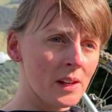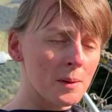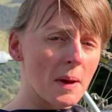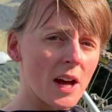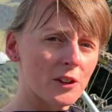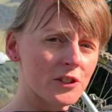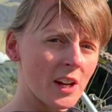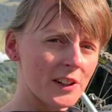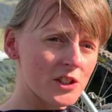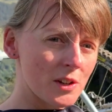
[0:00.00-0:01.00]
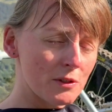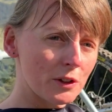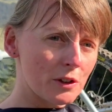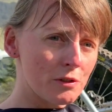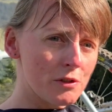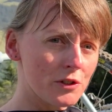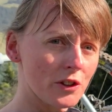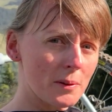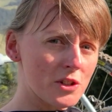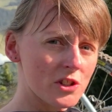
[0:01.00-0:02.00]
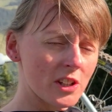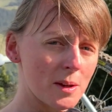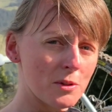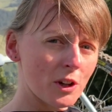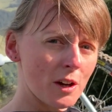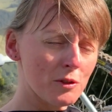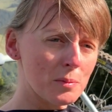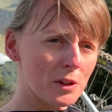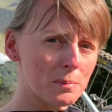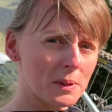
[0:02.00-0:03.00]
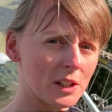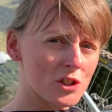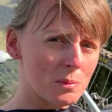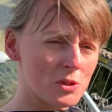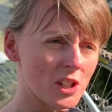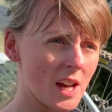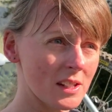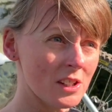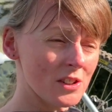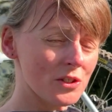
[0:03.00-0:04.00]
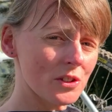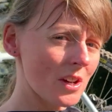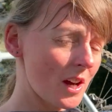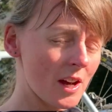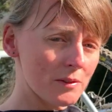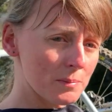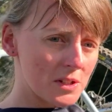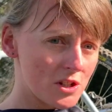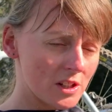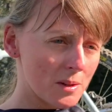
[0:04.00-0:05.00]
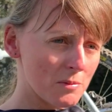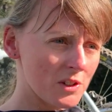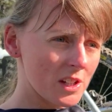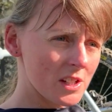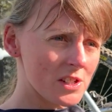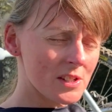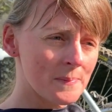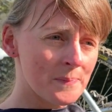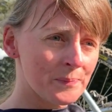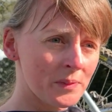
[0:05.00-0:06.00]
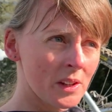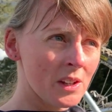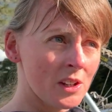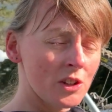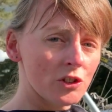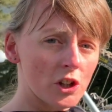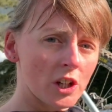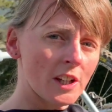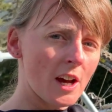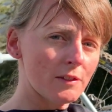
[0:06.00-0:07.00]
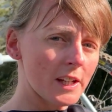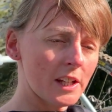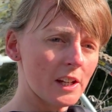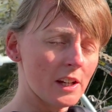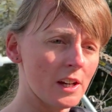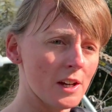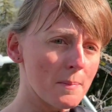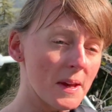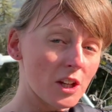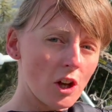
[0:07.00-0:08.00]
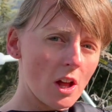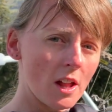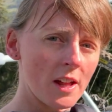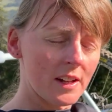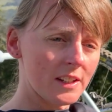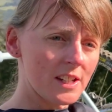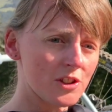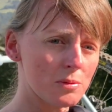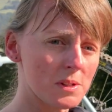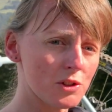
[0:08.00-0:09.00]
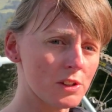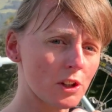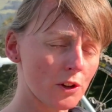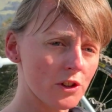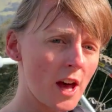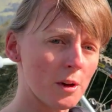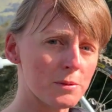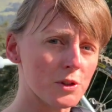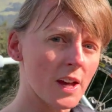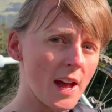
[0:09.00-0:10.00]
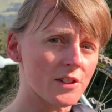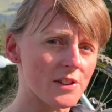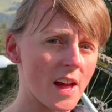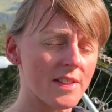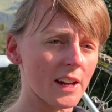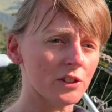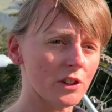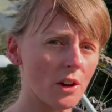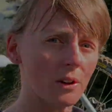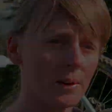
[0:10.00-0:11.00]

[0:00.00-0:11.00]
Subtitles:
But I also had a general goal through the summer just to get more comfortable on bigger jumps again, because I haven't been doing them for years. So you can have like a big goal and an intermediary goal to help you get to that next goal.